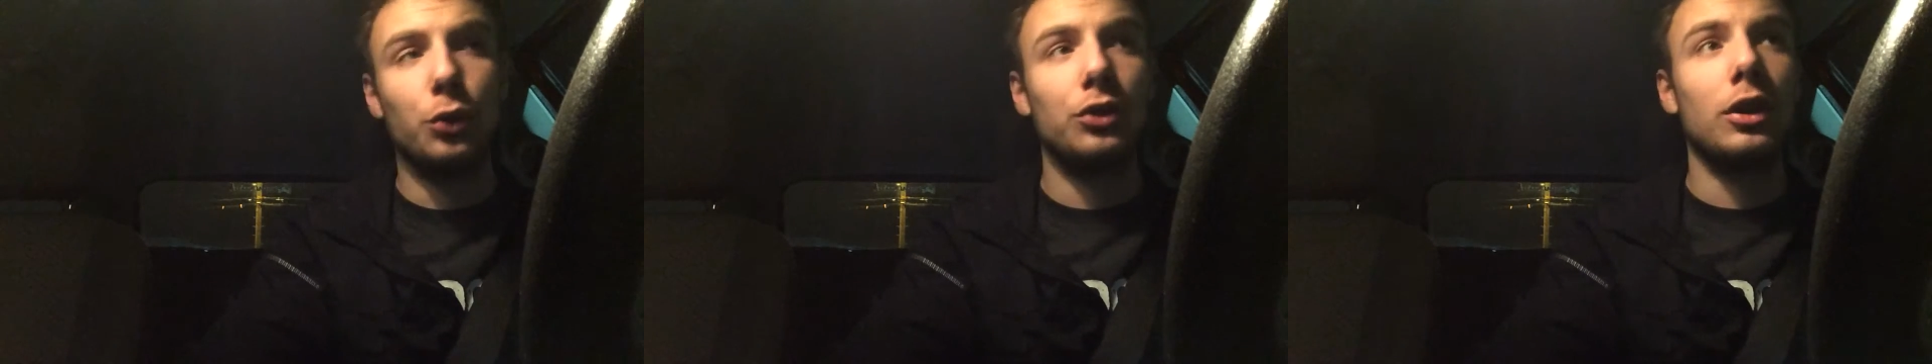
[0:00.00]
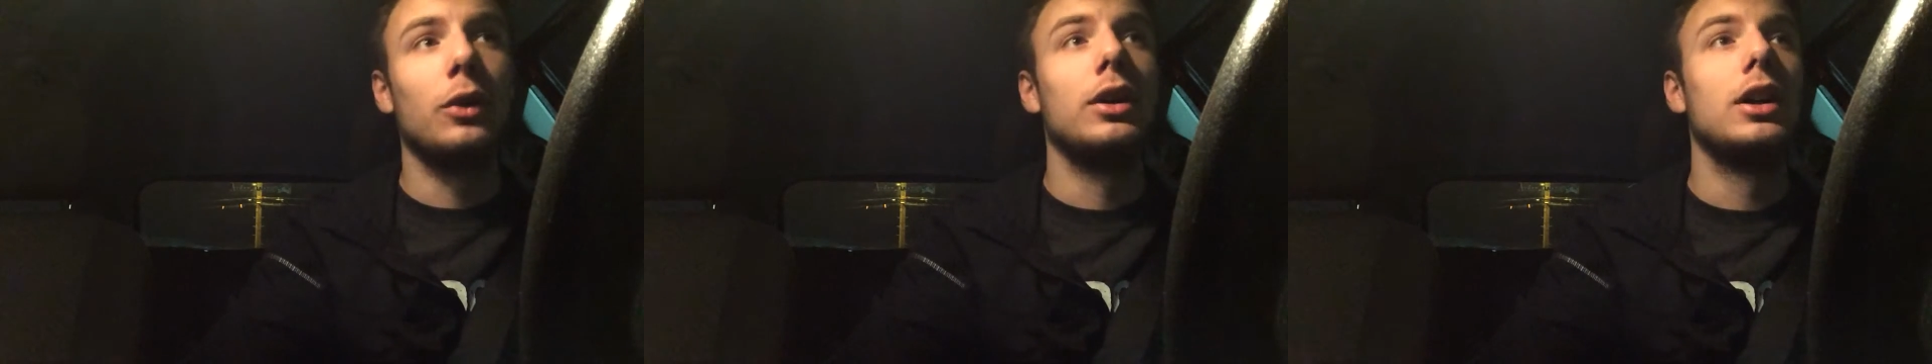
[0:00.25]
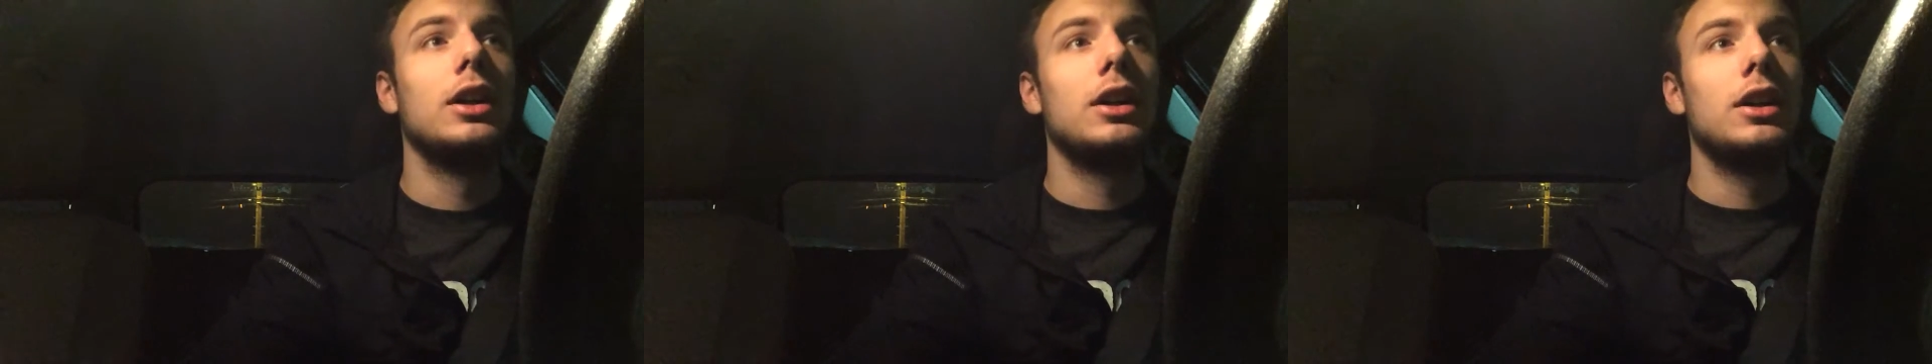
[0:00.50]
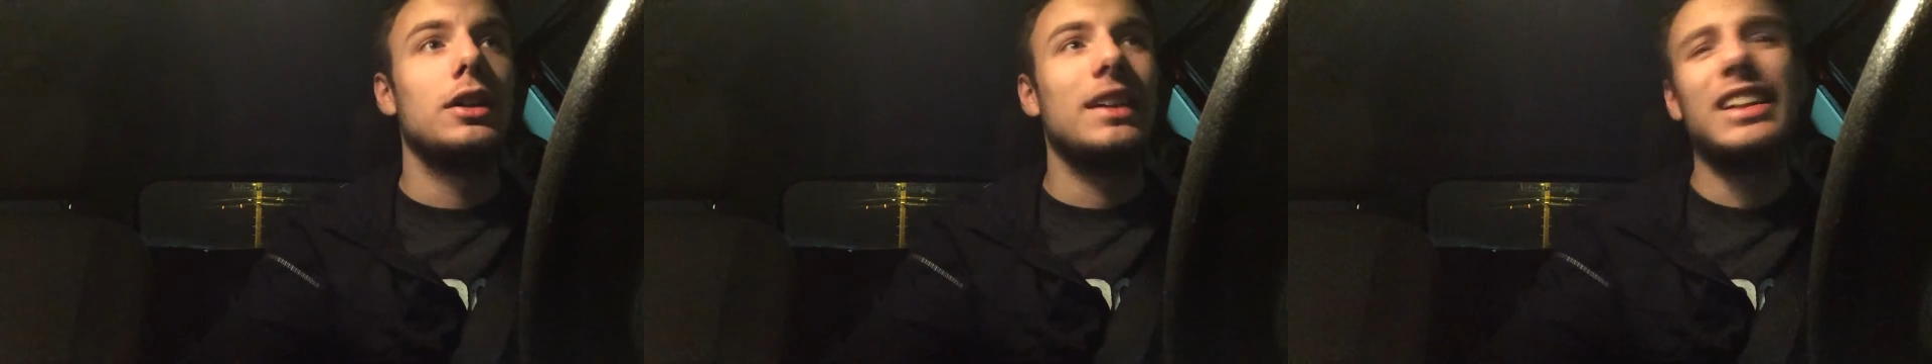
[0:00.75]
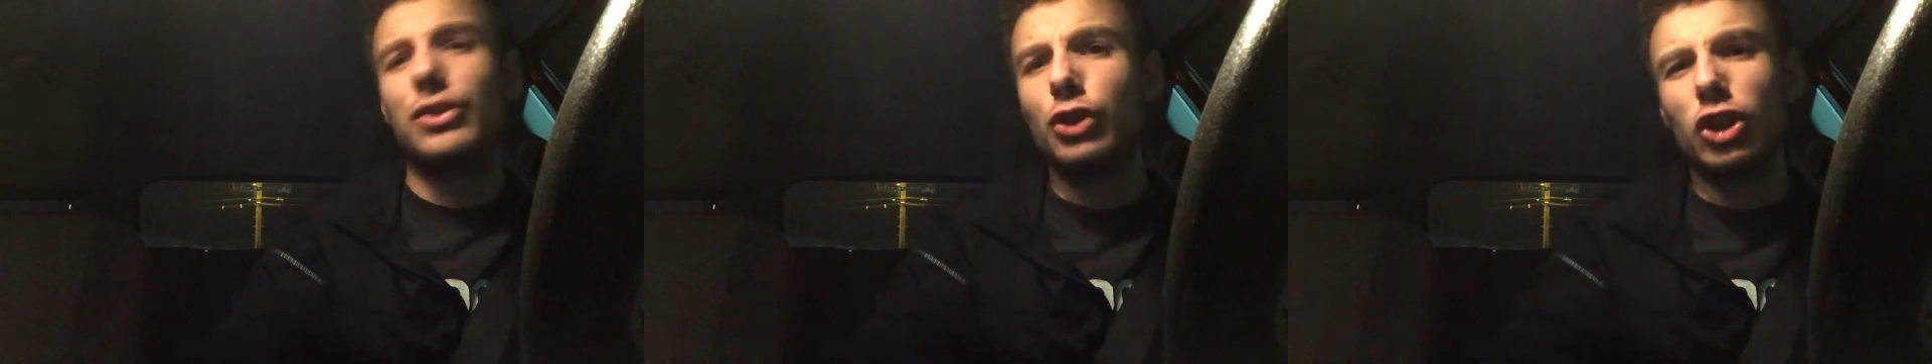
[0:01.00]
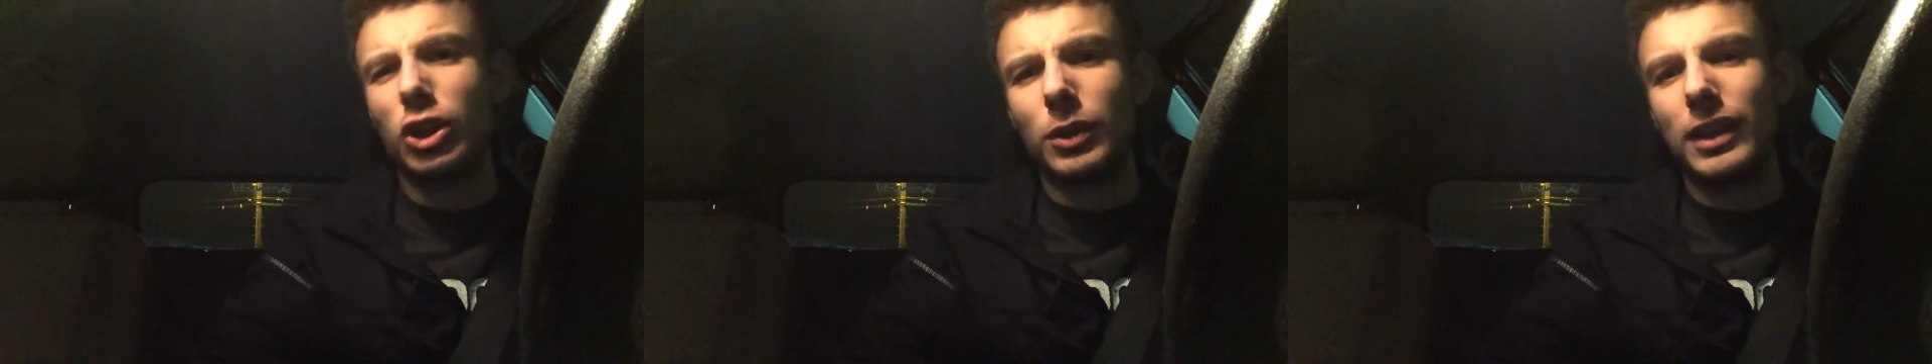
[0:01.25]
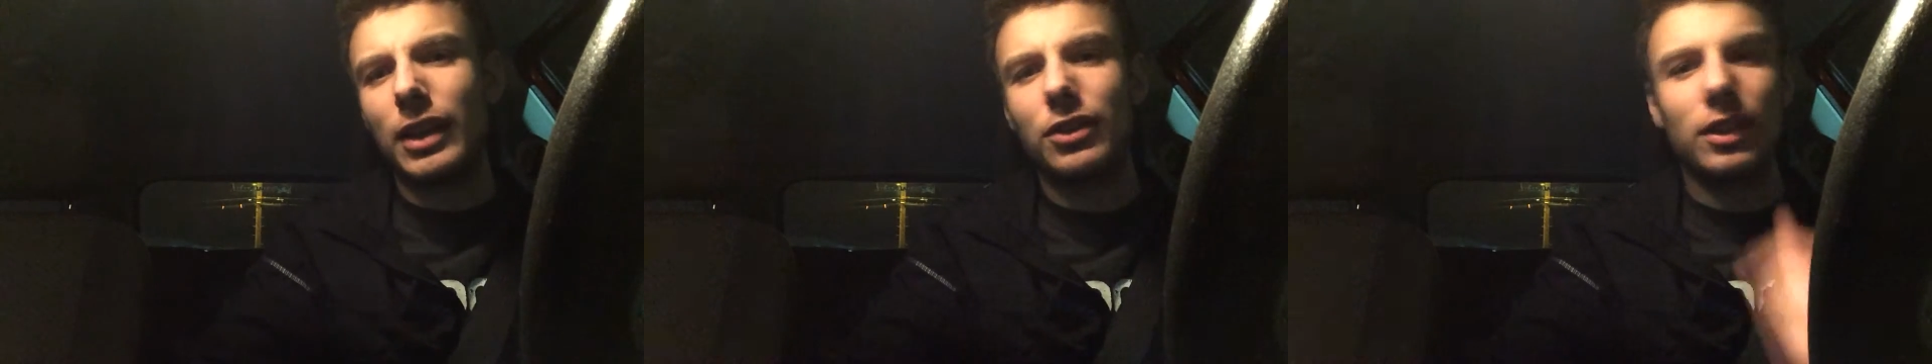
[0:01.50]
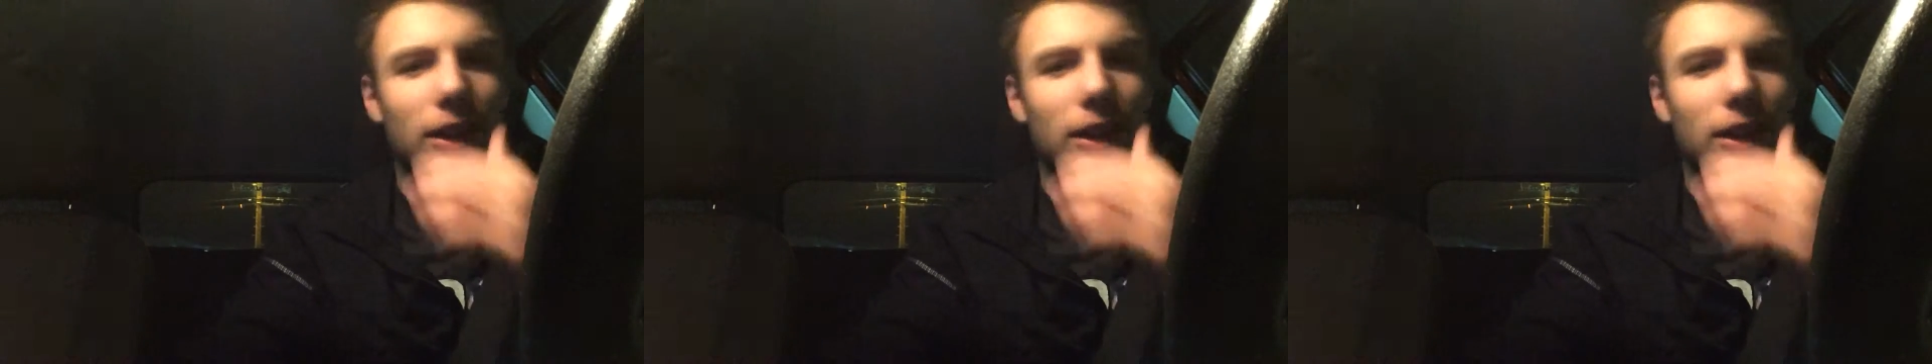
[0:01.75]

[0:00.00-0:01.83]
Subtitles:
So, and that's usually what they see